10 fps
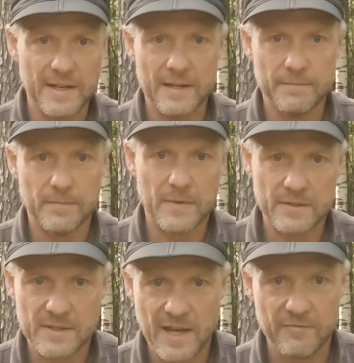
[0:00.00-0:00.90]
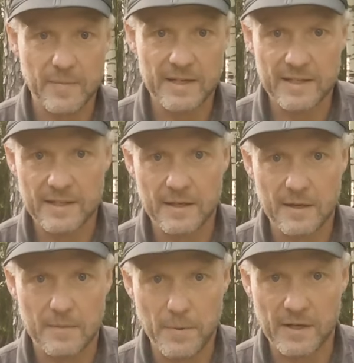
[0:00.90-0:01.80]
here doesn't have many
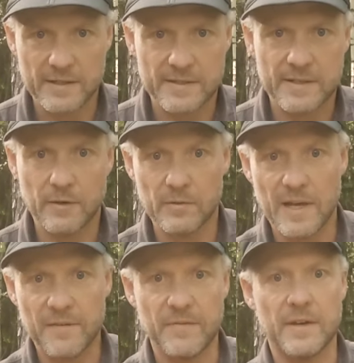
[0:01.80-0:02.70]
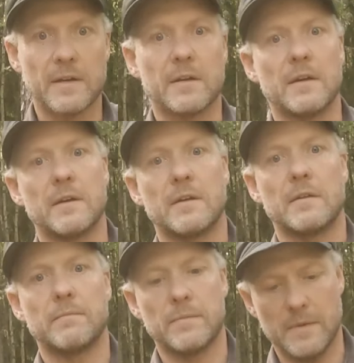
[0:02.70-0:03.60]
pockets. It only has
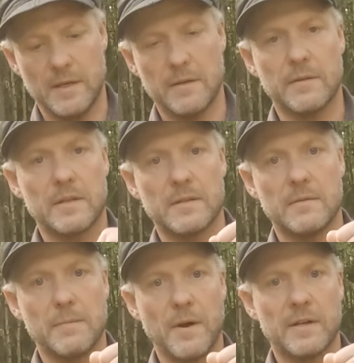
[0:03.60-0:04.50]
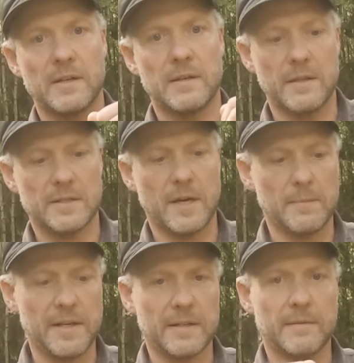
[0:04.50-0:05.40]
the pocket in the
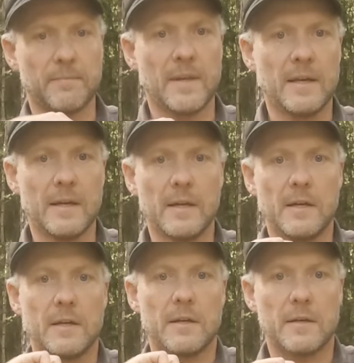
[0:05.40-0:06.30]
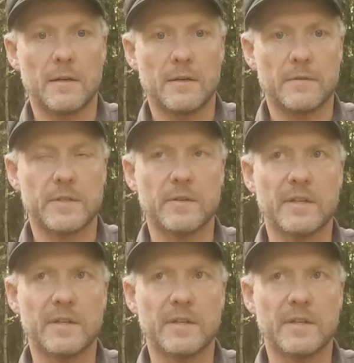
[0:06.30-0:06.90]
top lid. So